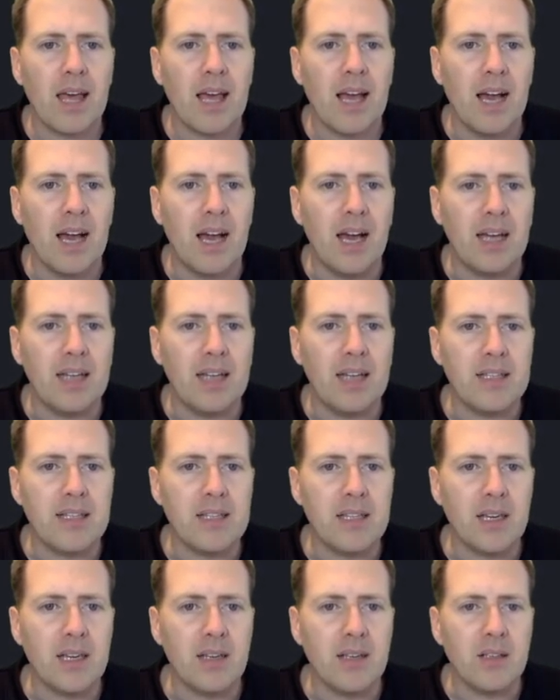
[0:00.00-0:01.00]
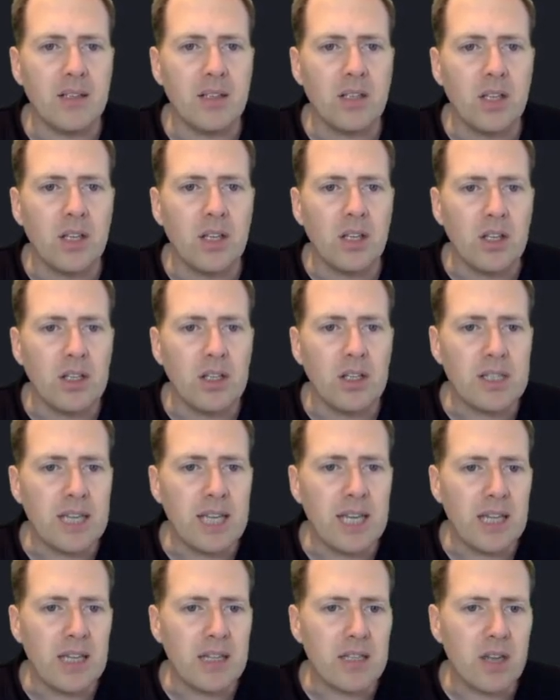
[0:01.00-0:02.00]
And you can see
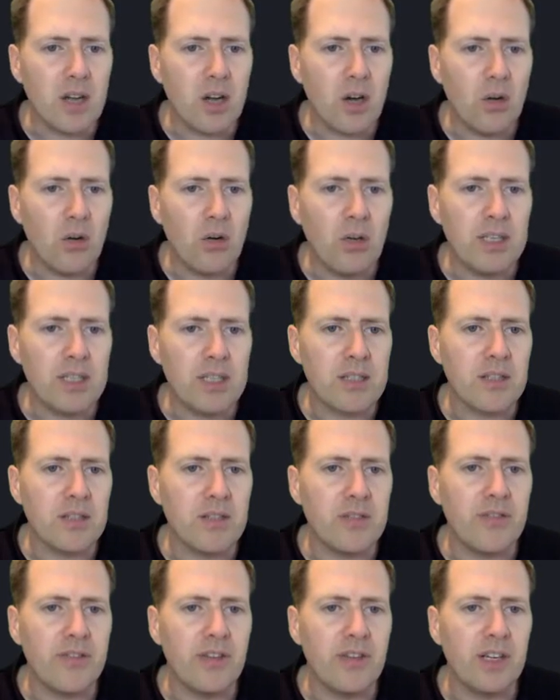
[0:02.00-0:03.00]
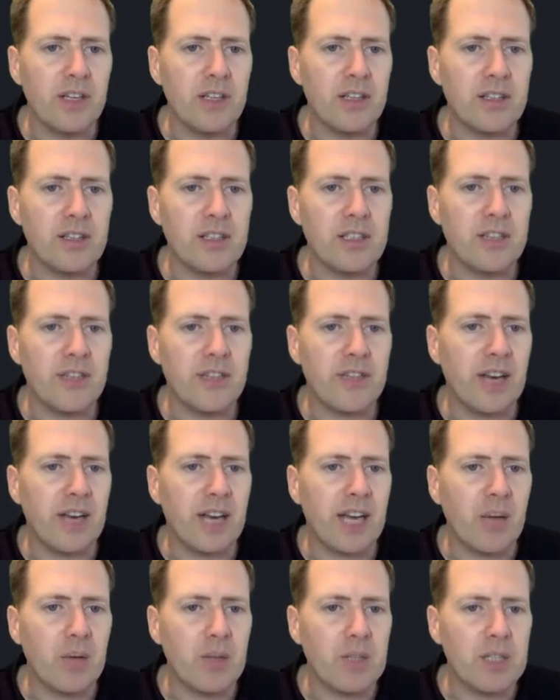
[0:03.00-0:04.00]
here there's a whole list of different
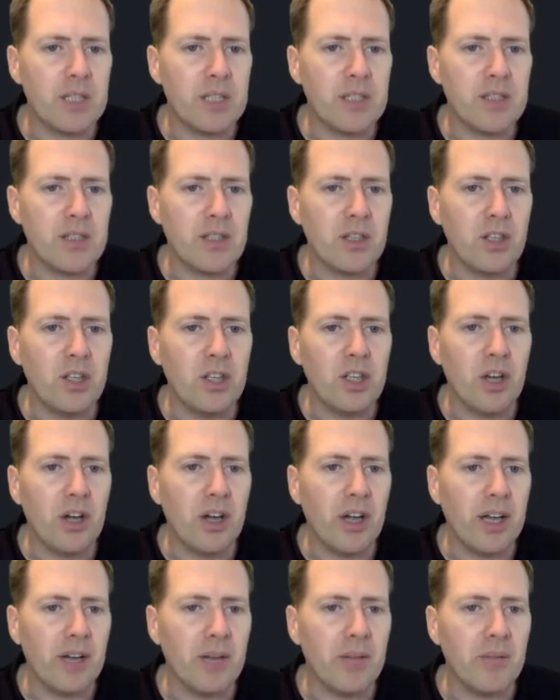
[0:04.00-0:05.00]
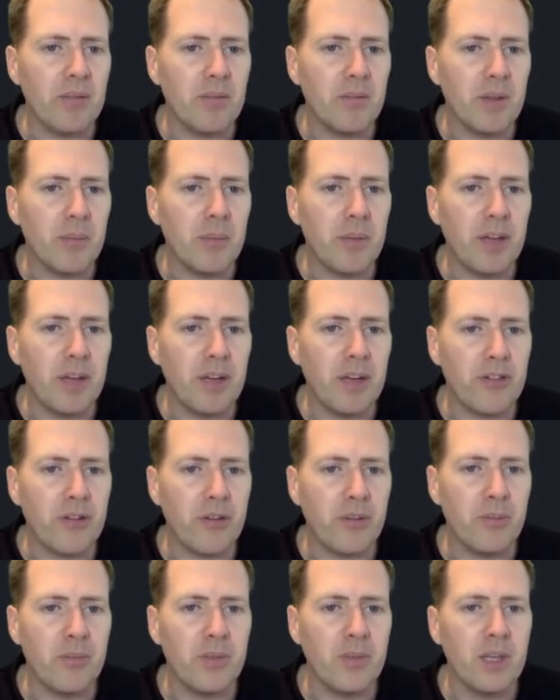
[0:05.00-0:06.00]
languages that you can go ahead and pick
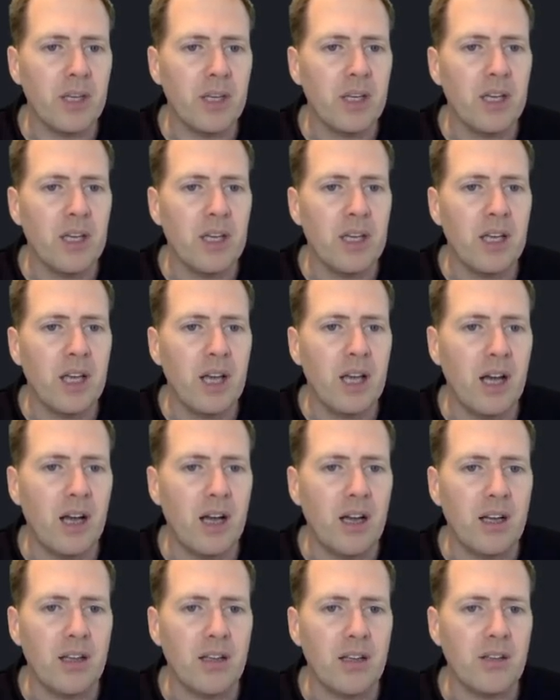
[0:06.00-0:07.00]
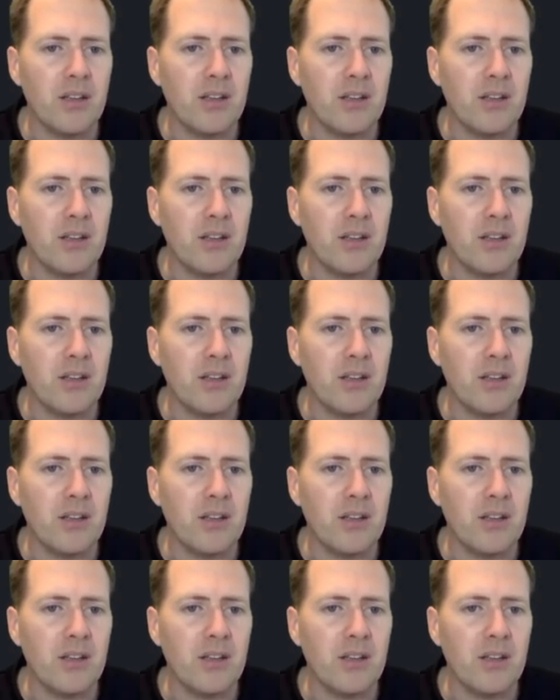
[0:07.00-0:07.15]
from. They're